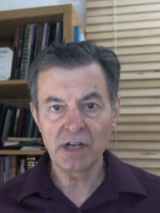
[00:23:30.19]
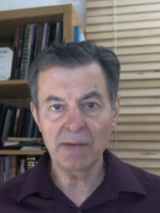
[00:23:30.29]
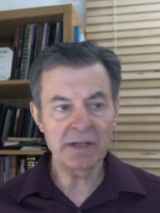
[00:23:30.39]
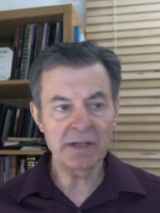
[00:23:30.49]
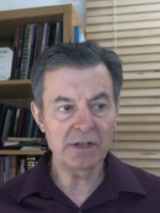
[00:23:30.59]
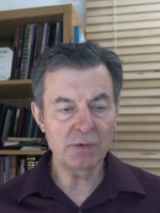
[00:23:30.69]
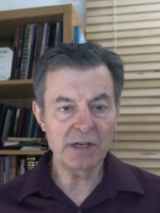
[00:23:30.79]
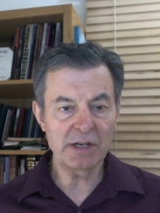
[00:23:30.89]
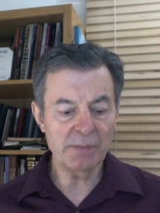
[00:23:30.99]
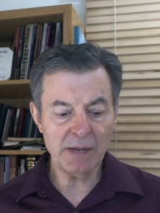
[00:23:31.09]
I mean, you
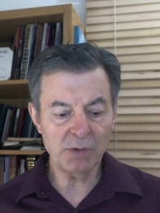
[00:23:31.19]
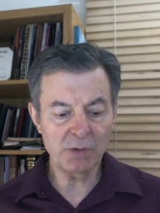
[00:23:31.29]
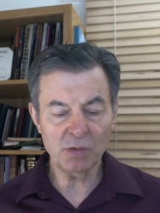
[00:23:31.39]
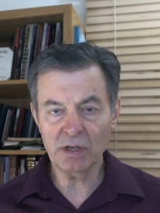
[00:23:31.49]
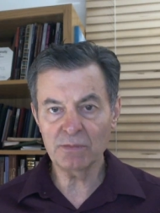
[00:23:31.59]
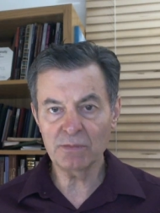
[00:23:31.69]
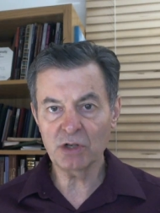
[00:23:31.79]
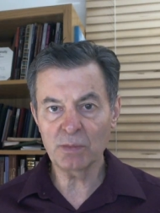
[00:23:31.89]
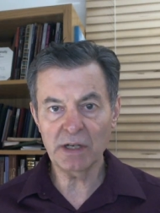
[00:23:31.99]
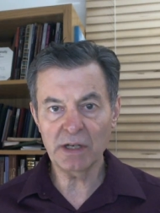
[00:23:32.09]
read in my book, one of them
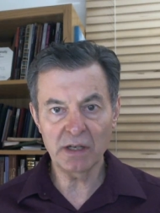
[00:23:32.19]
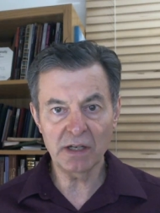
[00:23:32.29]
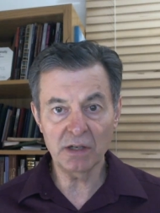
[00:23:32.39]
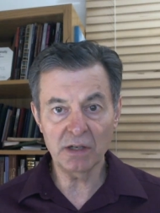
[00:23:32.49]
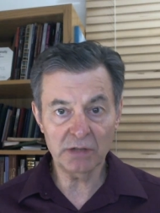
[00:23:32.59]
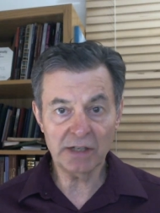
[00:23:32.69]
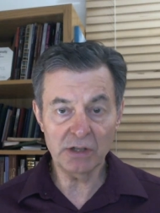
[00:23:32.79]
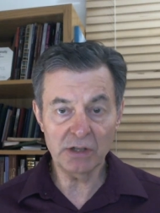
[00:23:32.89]
told me, you know, like,